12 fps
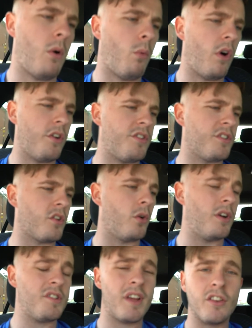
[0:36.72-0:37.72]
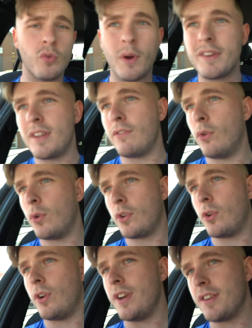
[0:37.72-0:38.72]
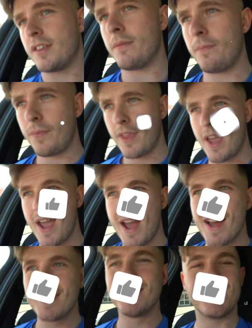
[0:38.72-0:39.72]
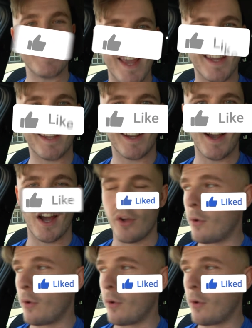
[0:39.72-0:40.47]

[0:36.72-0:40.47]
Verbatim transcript: watch is currently saying 24 degrees. Sick. I don't